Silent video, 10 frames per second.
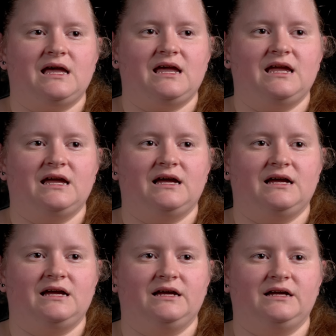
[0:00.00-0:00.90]

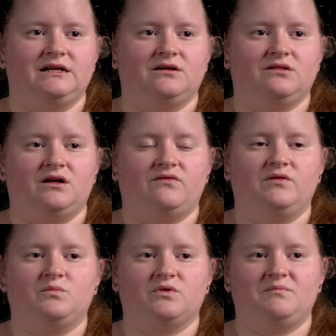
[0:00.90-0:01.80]
And a lot of
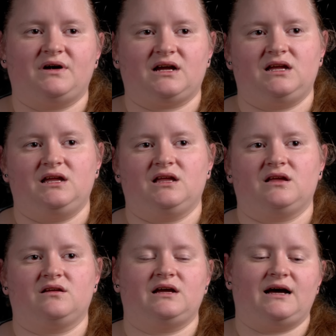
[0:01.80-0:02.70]
them were
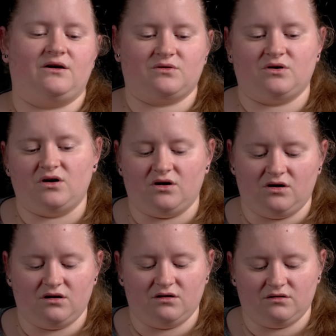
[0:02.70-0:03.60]
buying
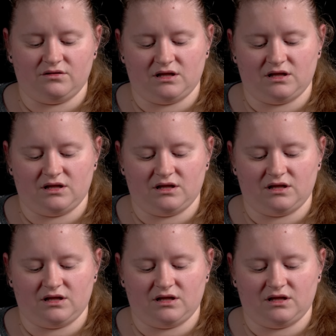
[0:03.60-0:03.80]
alcohol.